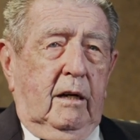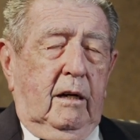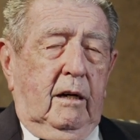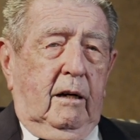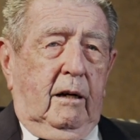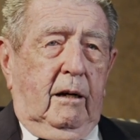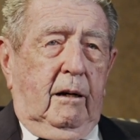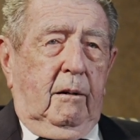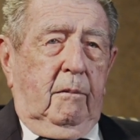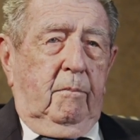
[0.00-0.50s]

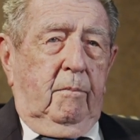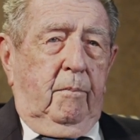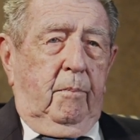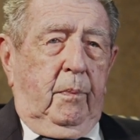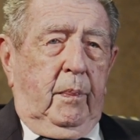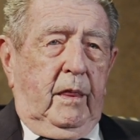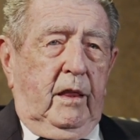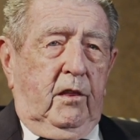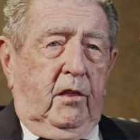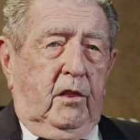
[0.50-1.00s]
Um,
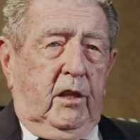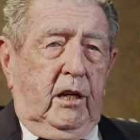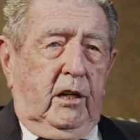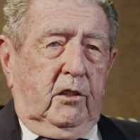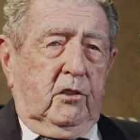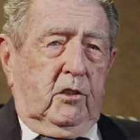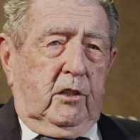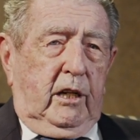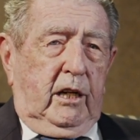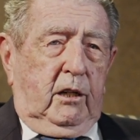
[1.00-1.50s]

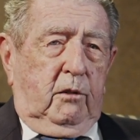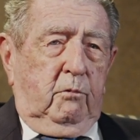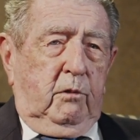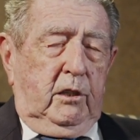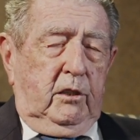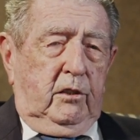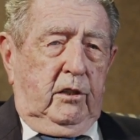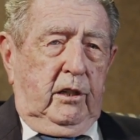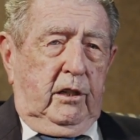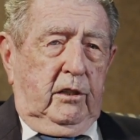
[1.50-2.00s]
things like
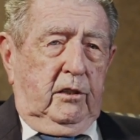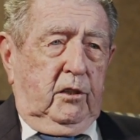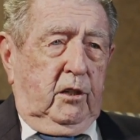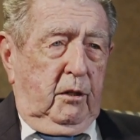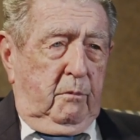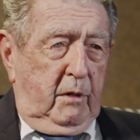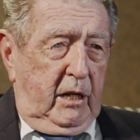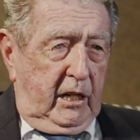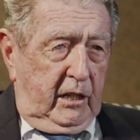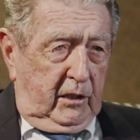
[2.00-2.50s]
we did
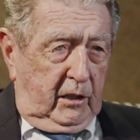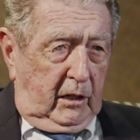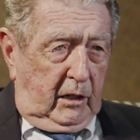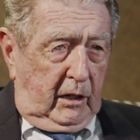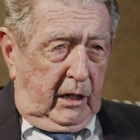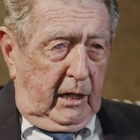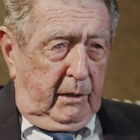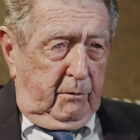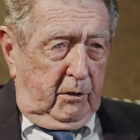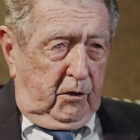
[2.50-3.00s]
command
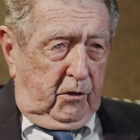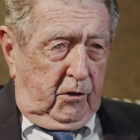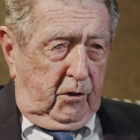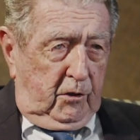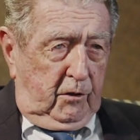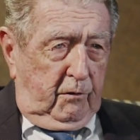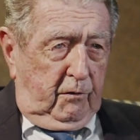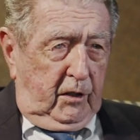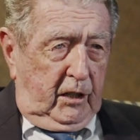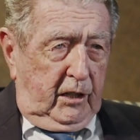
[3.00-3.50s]
climate
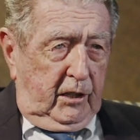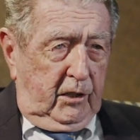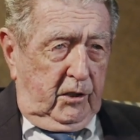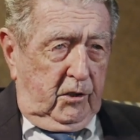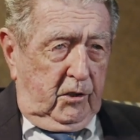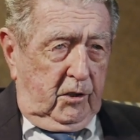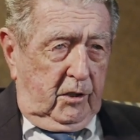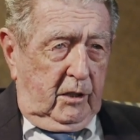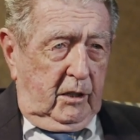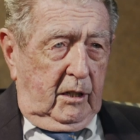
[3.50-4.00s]

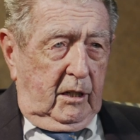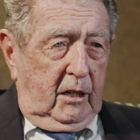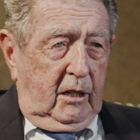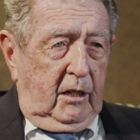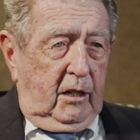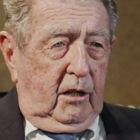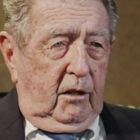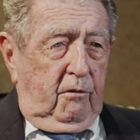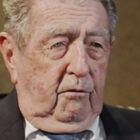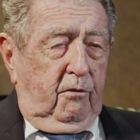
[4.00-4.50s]
surveys
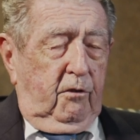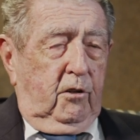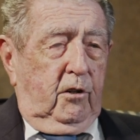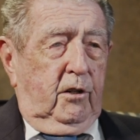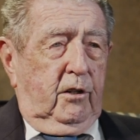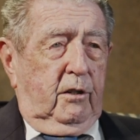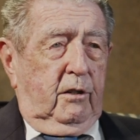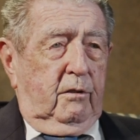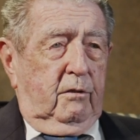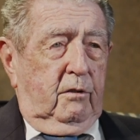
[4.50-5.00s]

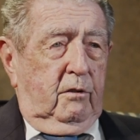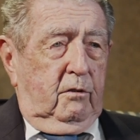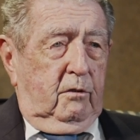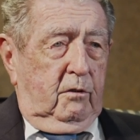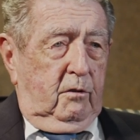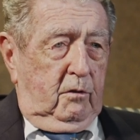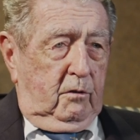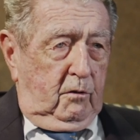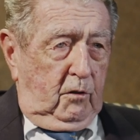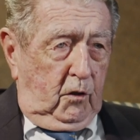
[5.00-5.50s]
for
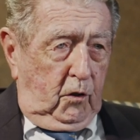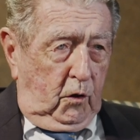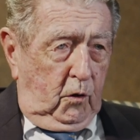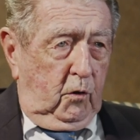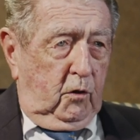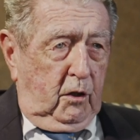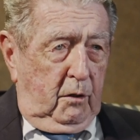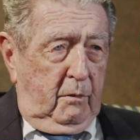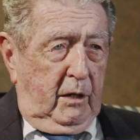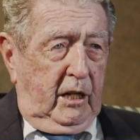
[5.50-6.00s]

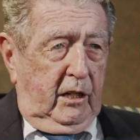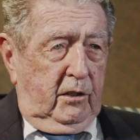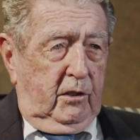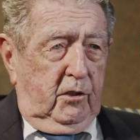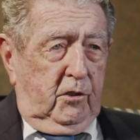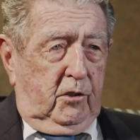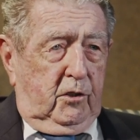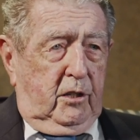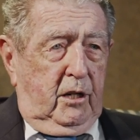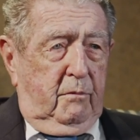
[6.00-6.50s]
new
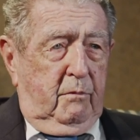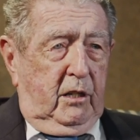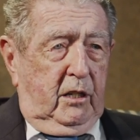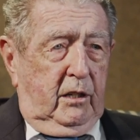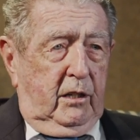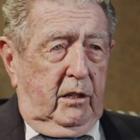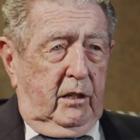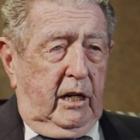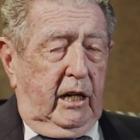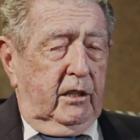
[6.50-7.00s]
commanders
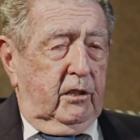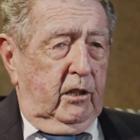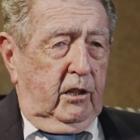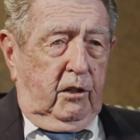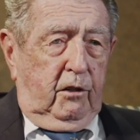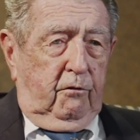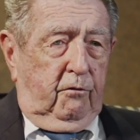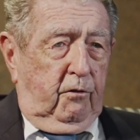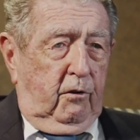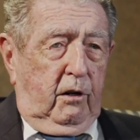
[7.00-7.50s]
coming in. I
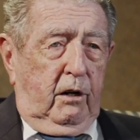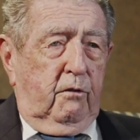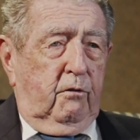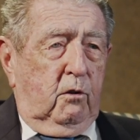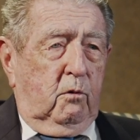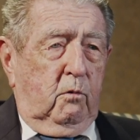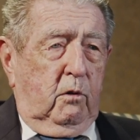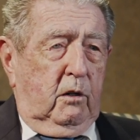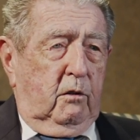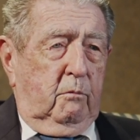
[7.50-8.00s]
did it for
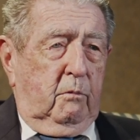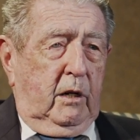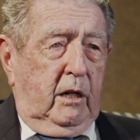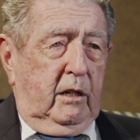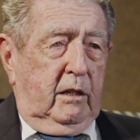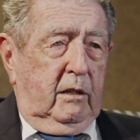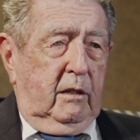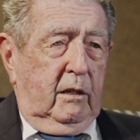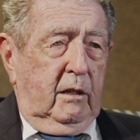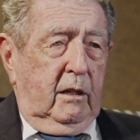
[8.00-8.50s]
every one of
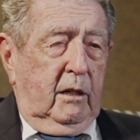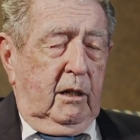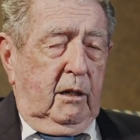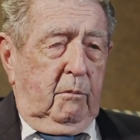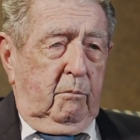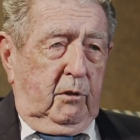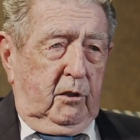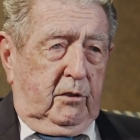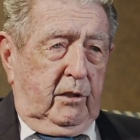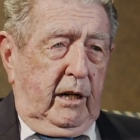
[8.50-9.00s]
my
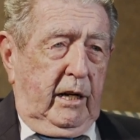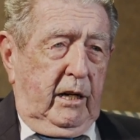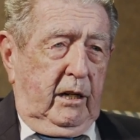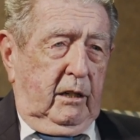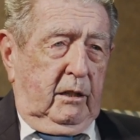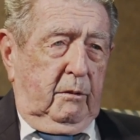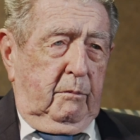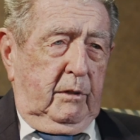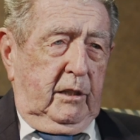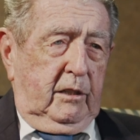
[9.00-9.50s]

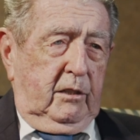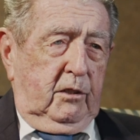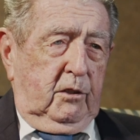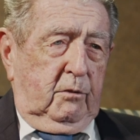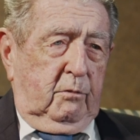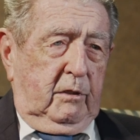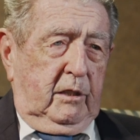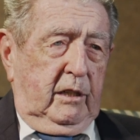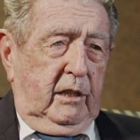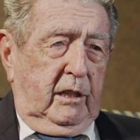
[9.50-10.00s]
battalion
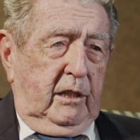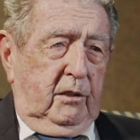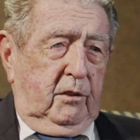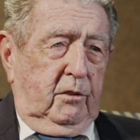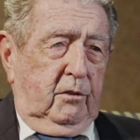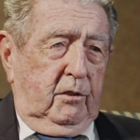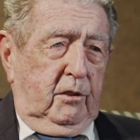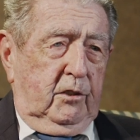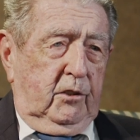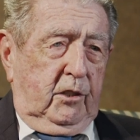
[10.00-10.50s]
commanders when I had
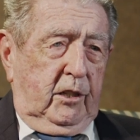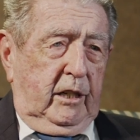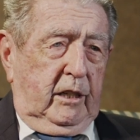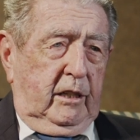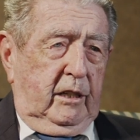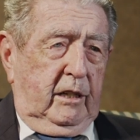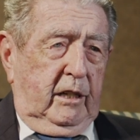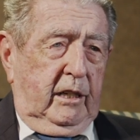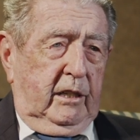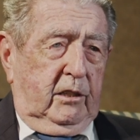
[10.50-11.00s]

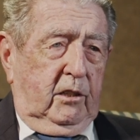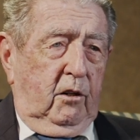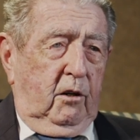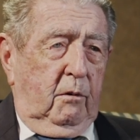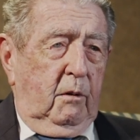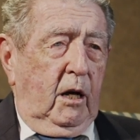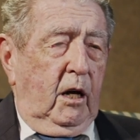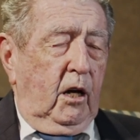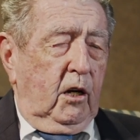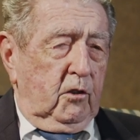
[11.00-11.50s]
32nd ADCOM.
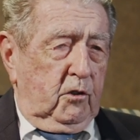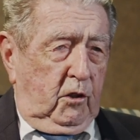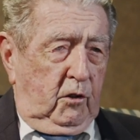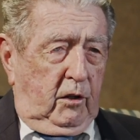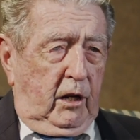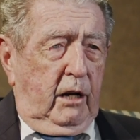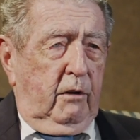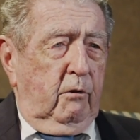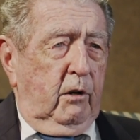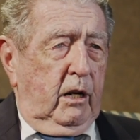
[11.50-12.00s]
So
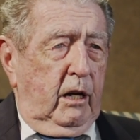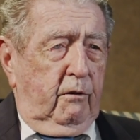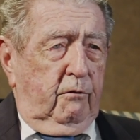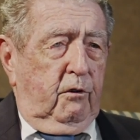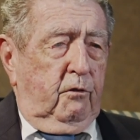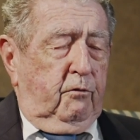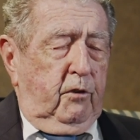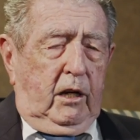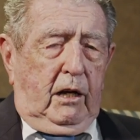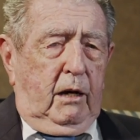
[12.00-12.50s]
they would
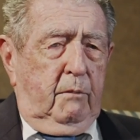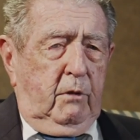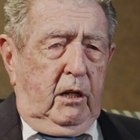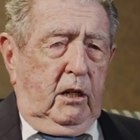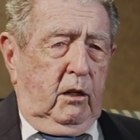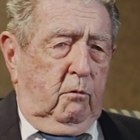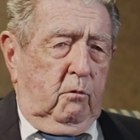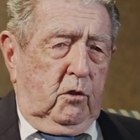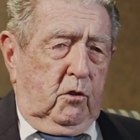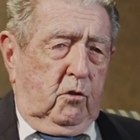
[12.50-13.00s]
have a feel. I
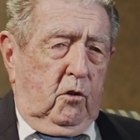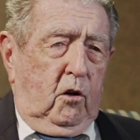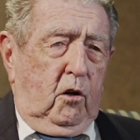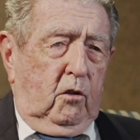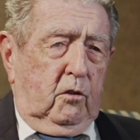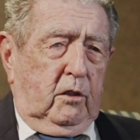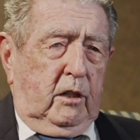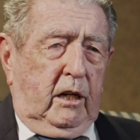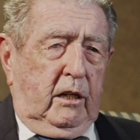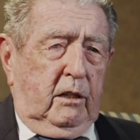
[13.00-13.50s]
mean, it was
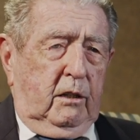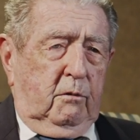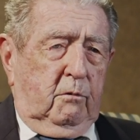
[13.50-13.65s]
all done.